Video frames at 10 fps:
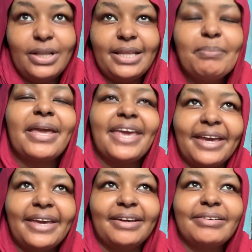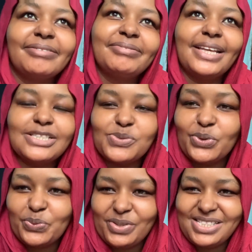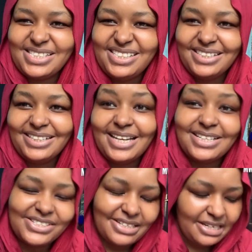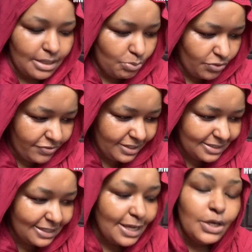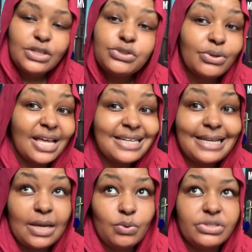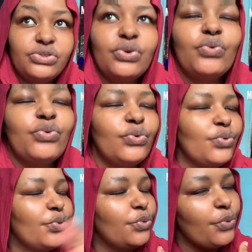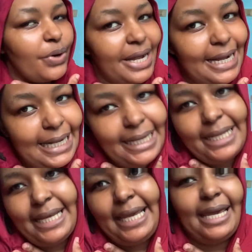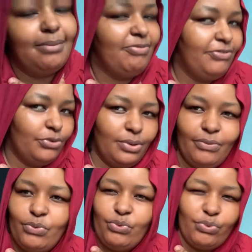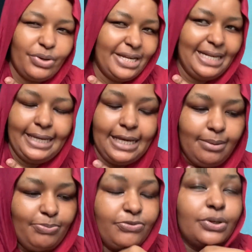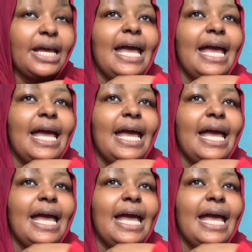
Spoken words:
them keke. That's what we see in the Nigerian movies. So that guy was really helpful, really helpful.